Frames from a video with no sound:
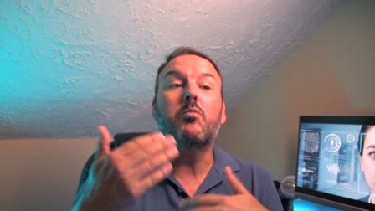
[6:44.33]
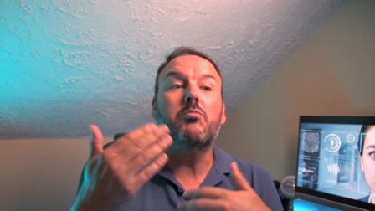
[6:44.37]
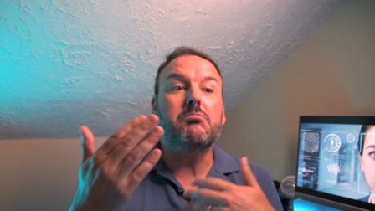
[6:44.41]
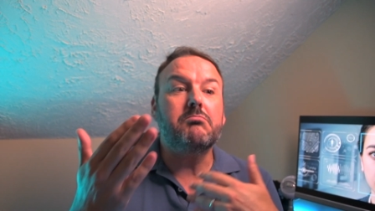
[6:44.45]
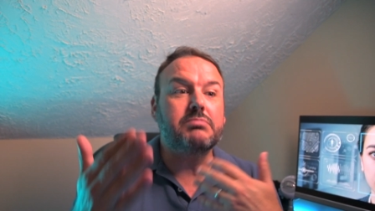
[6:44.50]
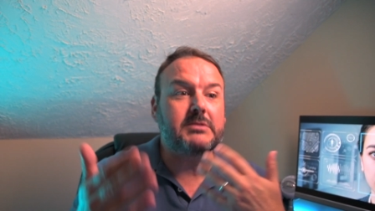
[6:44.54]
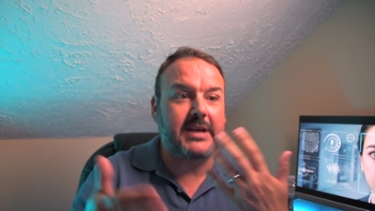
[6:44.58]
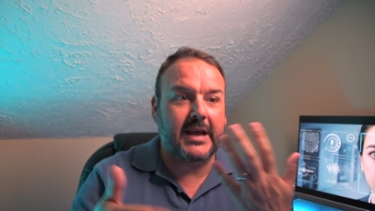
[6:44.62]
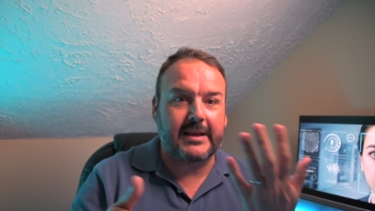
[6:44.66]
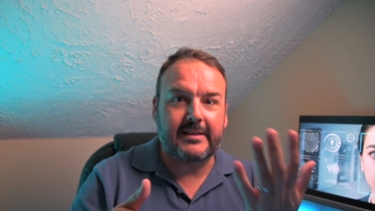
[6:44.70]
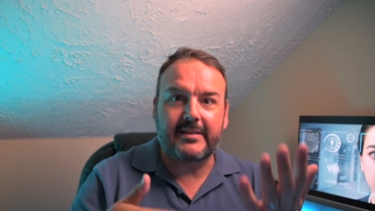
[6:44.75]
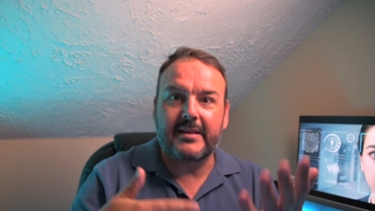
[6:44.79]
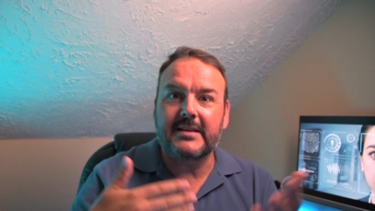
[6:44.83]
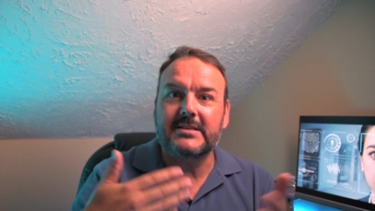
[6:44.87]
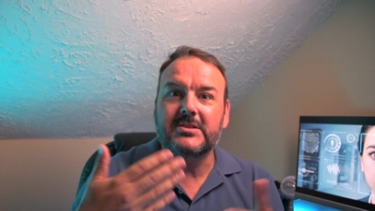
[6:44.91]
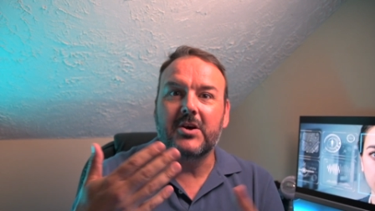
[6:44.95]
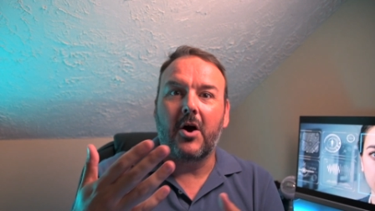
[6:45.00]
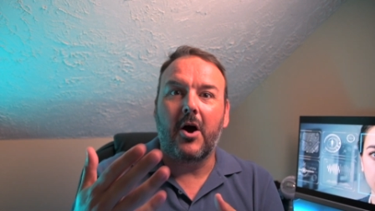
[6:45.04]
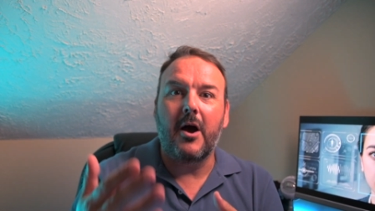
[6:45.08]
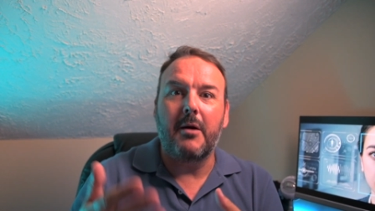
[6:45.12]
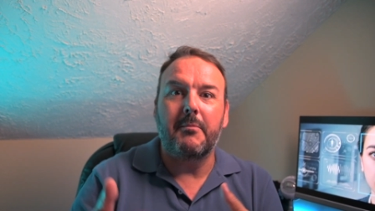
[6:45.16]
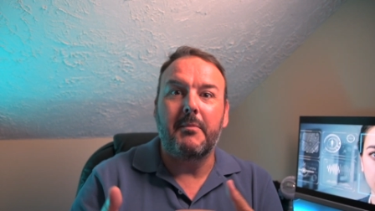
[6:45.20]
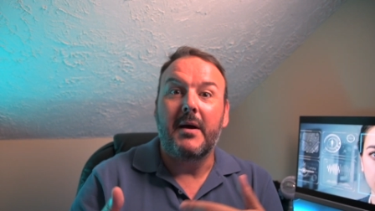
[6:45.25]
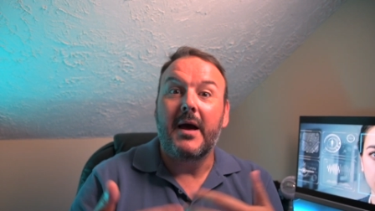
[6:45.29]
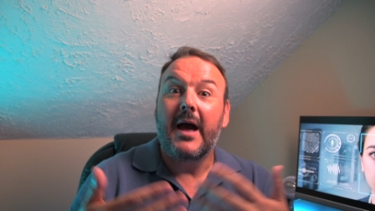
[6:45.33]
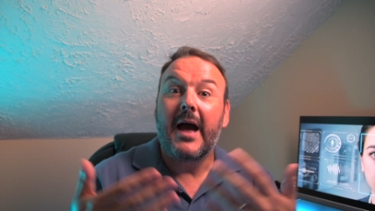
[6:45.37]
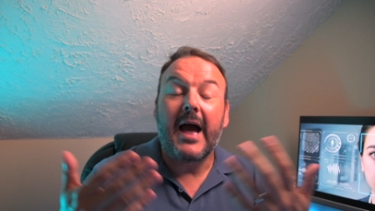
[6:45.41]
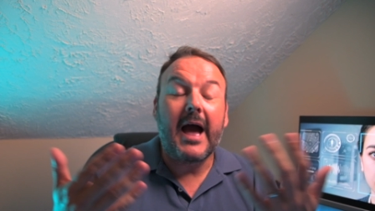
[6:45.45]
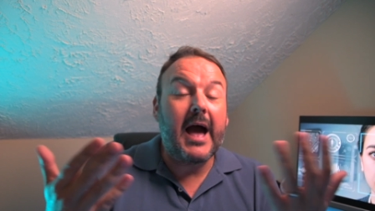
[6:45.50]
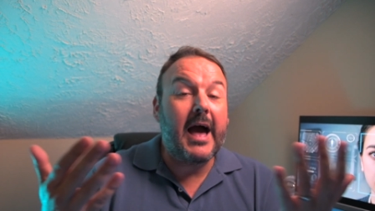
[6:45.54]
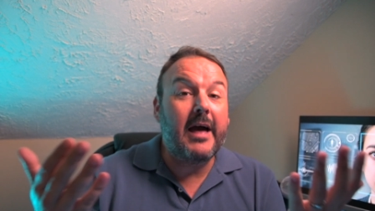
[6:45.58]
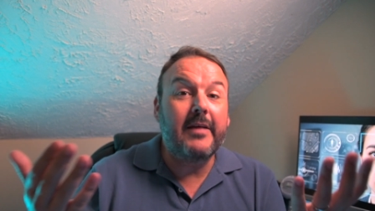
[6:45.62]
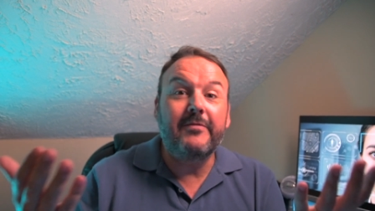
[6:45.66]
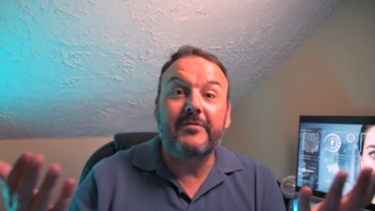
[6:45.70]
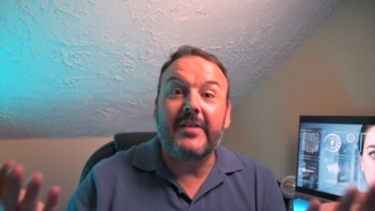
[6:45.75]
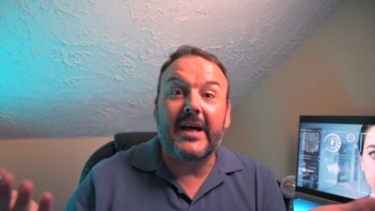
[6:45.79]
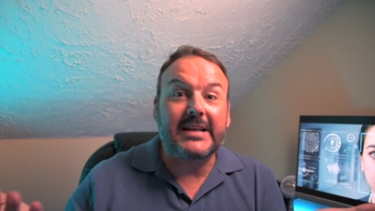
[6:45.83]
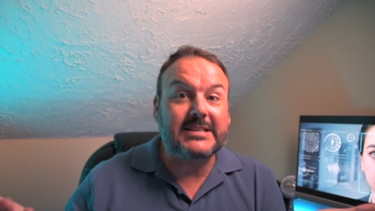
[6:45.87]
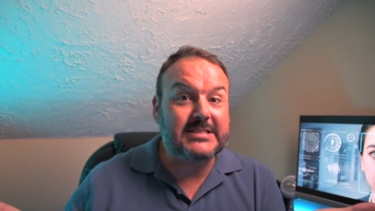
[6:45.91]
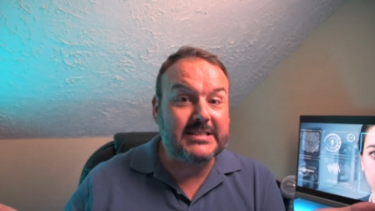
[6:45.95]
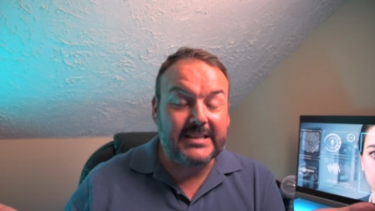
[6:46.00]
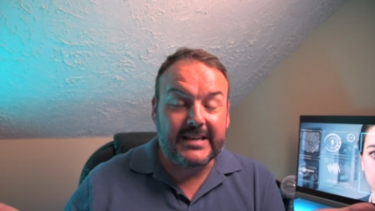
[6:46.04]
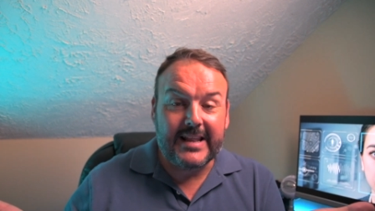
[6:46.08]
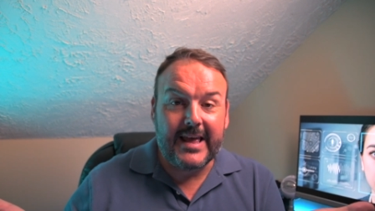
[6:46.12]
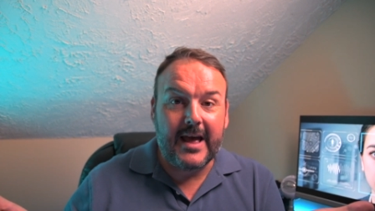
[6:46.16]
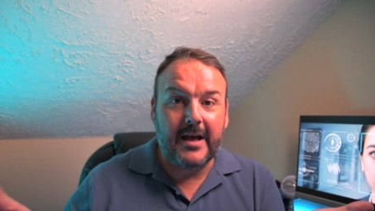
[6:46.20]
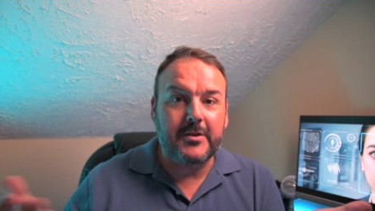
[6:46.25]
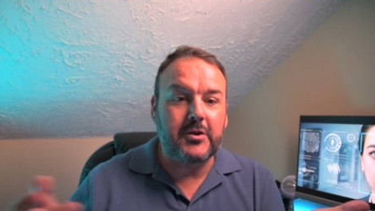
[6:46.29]
take their time, and that's
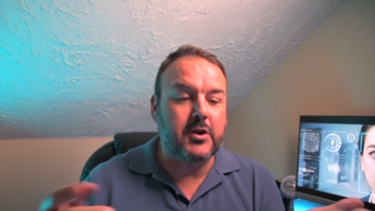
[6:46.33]
allowed.